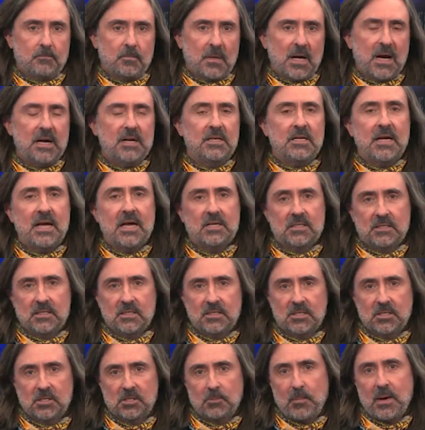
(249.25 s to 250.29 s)
And yet,
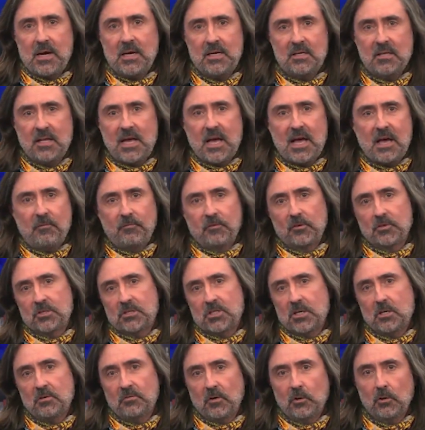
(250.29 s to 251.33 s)
despite the efforts
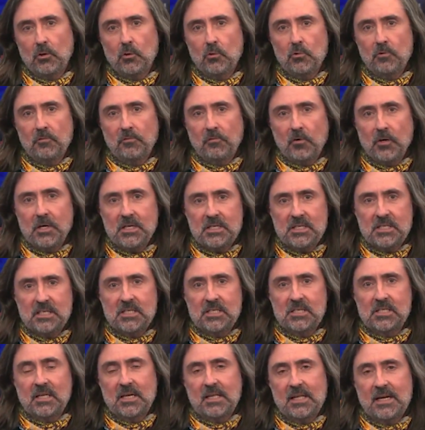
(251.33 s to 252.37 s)
of lone
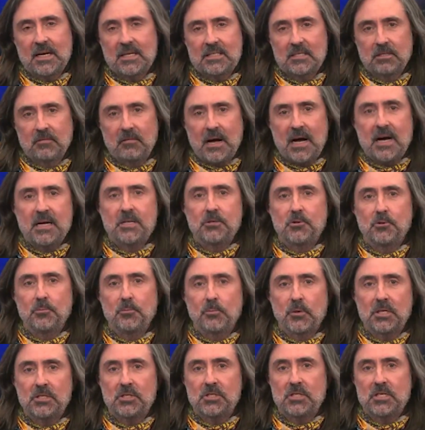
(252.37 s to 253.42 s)
voices like that of Andrew
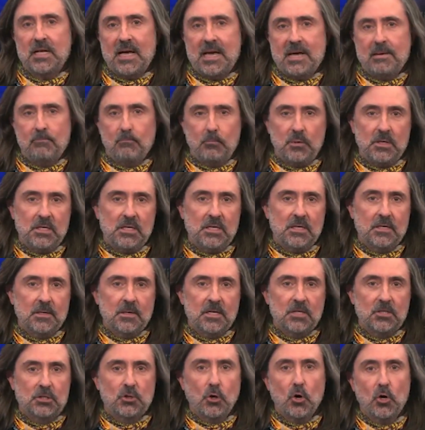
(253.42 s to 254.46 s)
Bridgen MP,
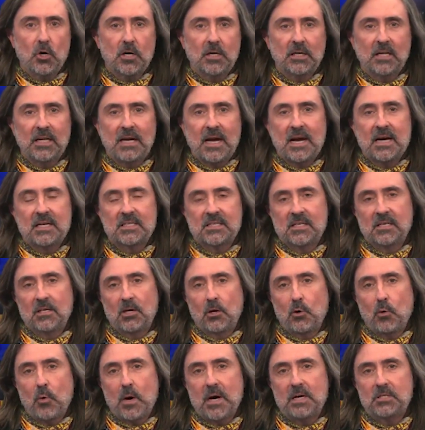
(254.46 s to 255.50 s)
doggedly asking
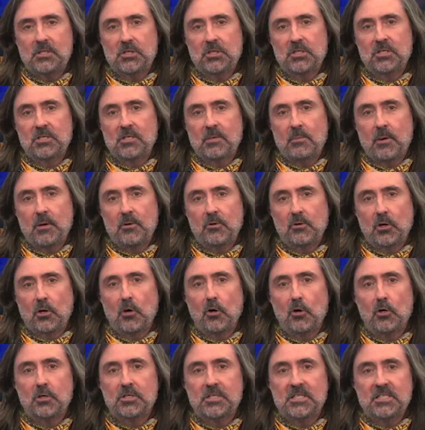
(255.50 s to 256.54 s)
questions about
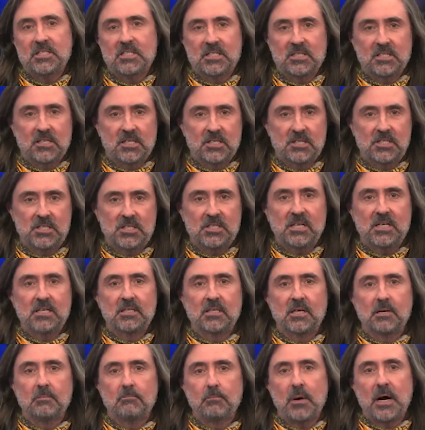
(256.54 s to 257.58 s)
causes and seeking
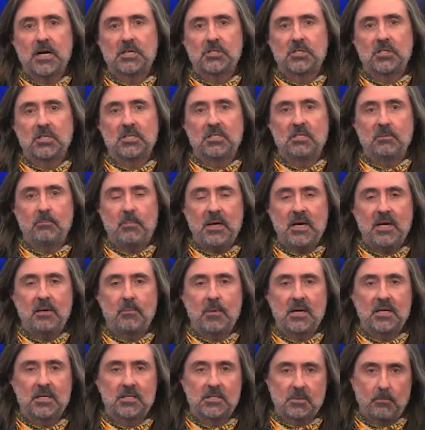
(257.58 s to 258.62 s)
compassionate debate
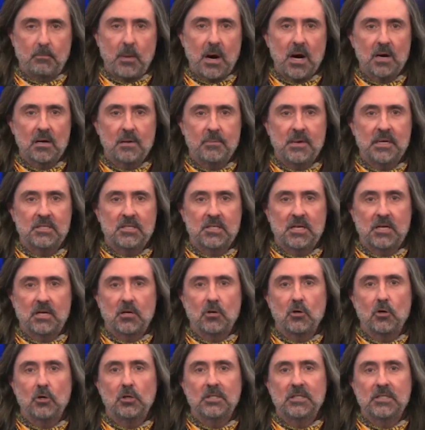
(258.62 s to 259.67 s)
by his parliamentary
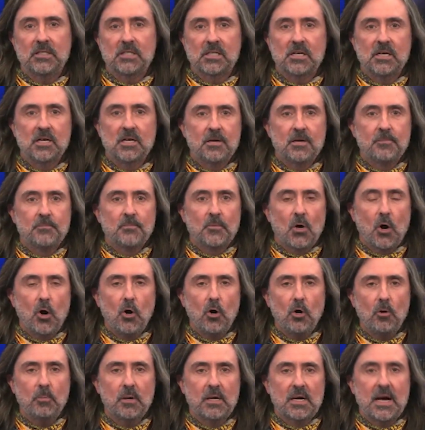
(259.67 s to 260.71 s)
colleagues,
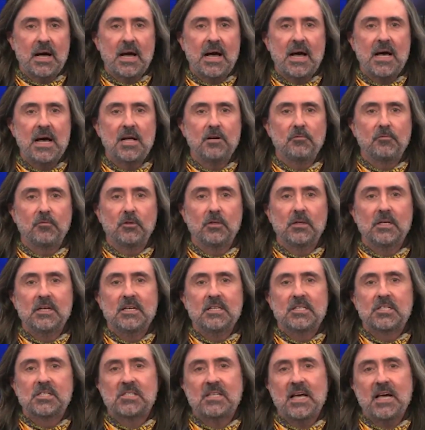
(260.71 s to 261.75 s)
all but a handful
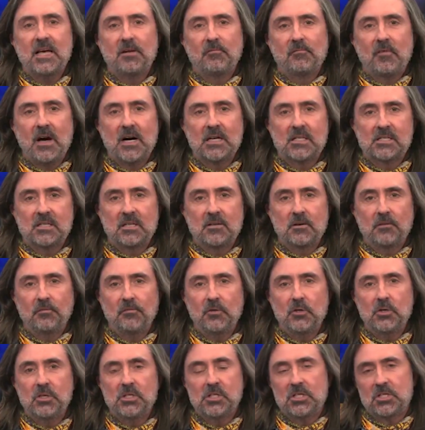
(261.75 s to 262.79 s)
steadfastly
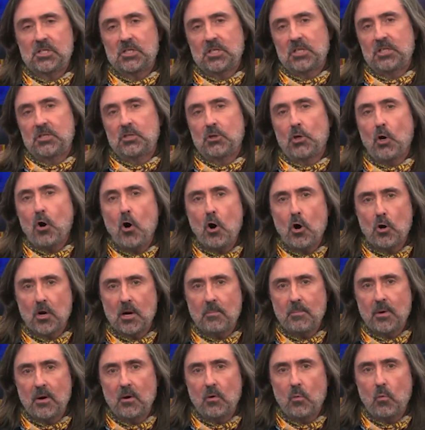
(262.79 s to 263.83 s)
refuses to talk
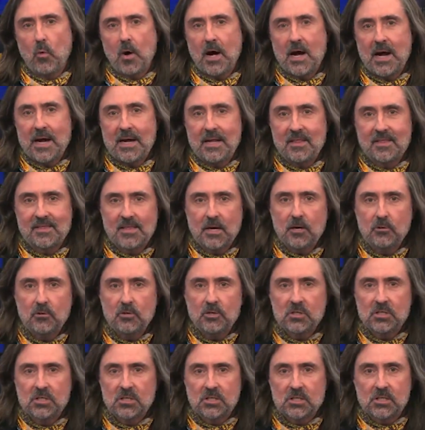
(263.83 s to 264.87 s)
about why
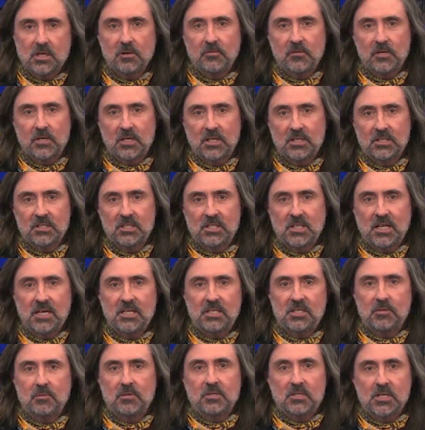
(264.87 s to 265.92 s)
thousands of their
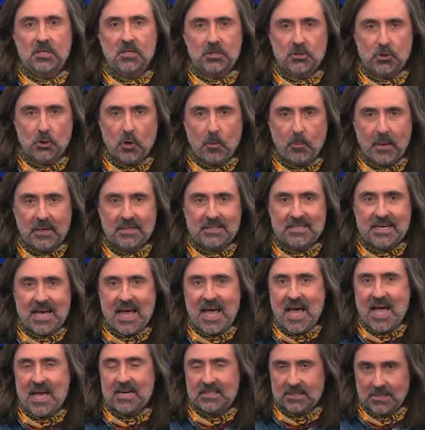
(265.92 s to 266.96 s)
constituents are dropping
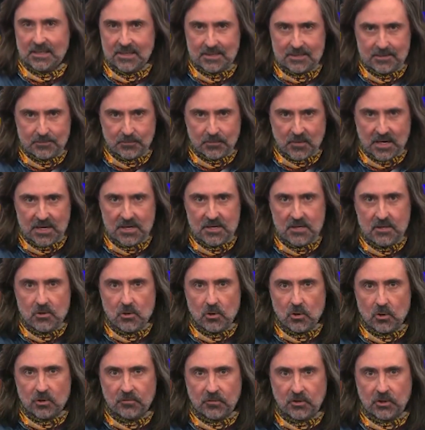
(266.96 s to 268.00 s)
dead, and
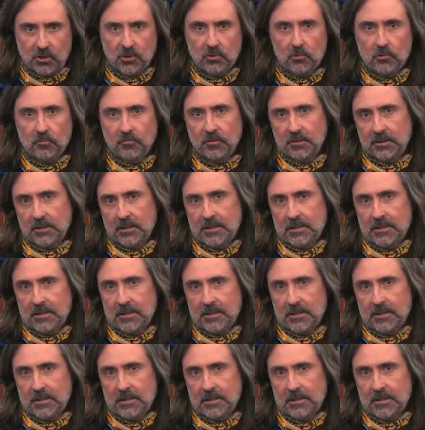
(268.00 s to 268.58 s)
not of COVID.